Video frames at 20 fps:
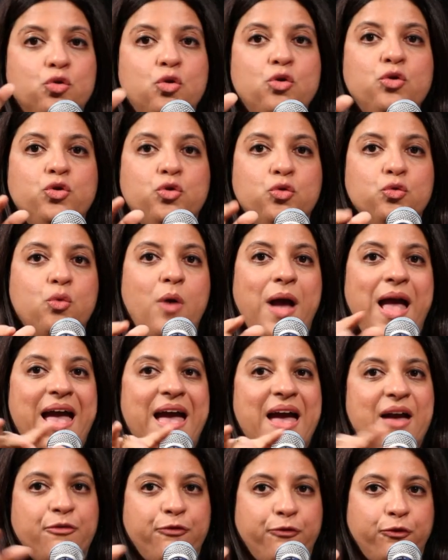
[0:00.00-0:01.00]
know, you
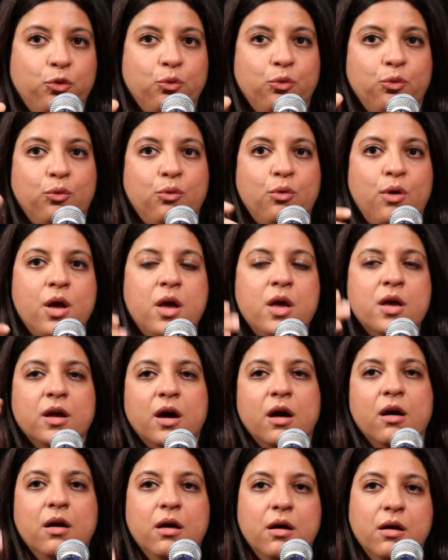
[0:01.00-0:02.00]
have to
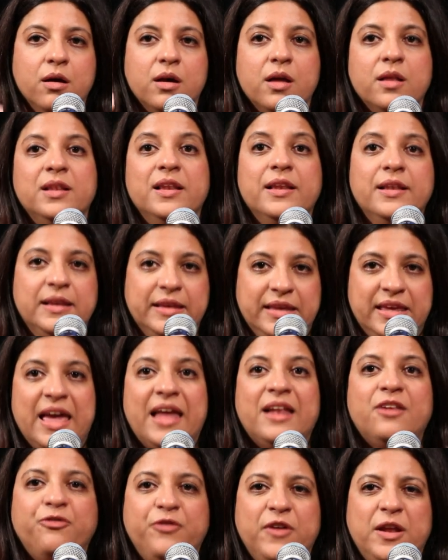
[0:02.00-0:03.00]

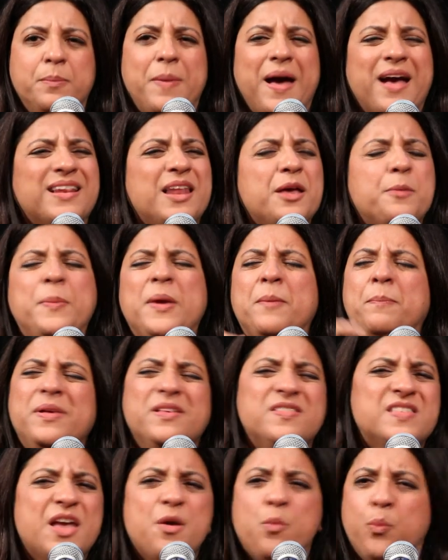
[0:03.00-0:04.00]
get feedback. Like people
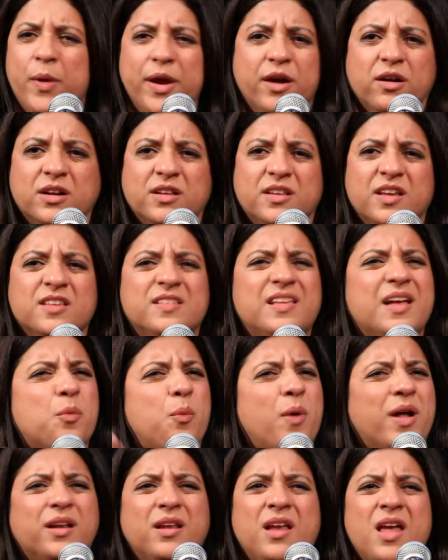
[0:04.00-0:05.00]
say weird things, like
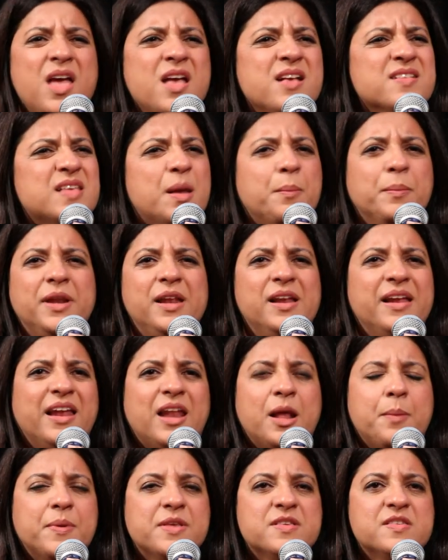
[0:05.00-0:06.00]
somebody will get
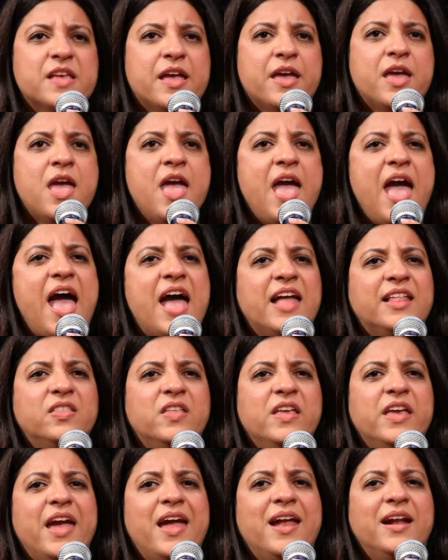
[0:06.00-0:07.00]
up and say, at
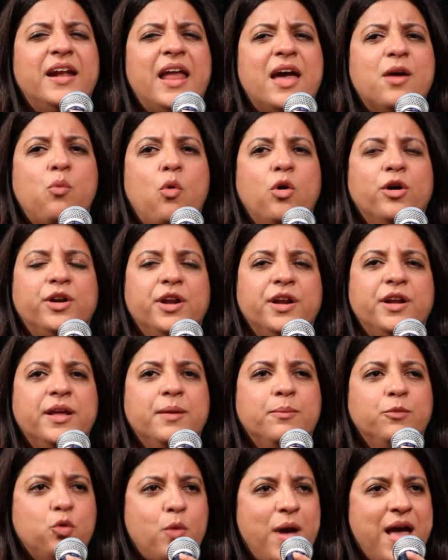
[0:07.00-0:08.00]
the end I wanted
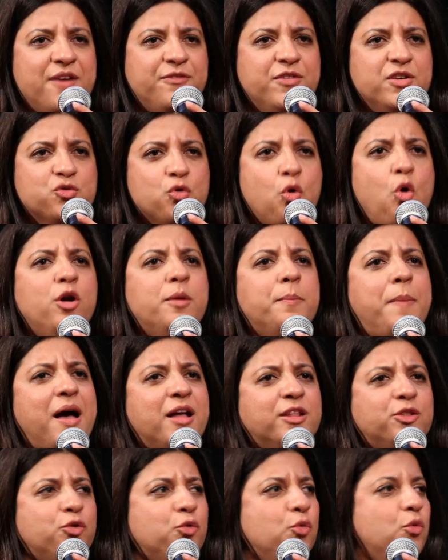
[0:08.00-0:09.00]
him to have his own
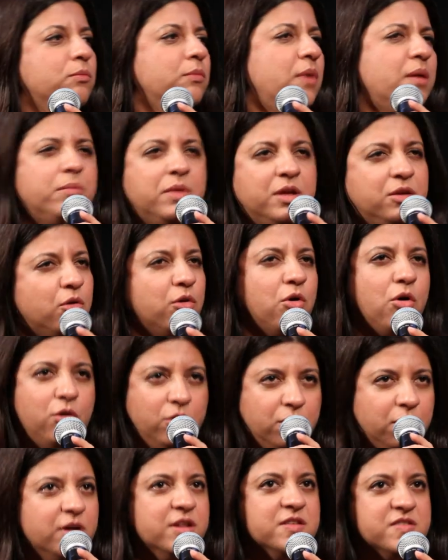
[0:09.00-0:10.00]
bathroom. I mean, you're not
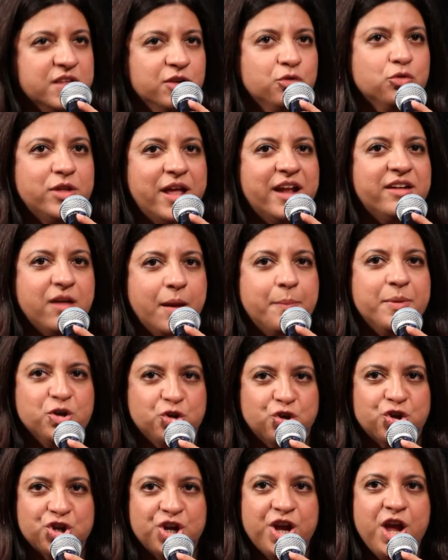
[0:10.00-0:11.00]
going to listen to that
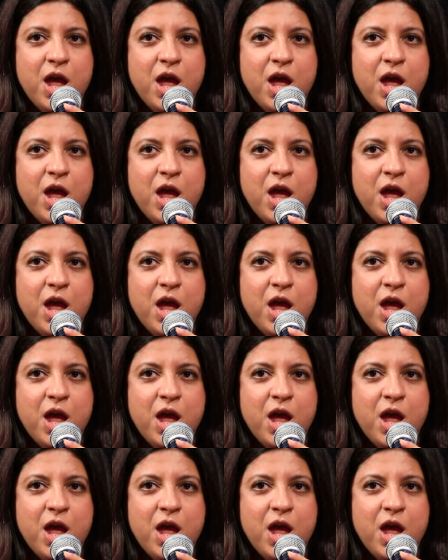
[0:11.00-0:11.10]
rubbish.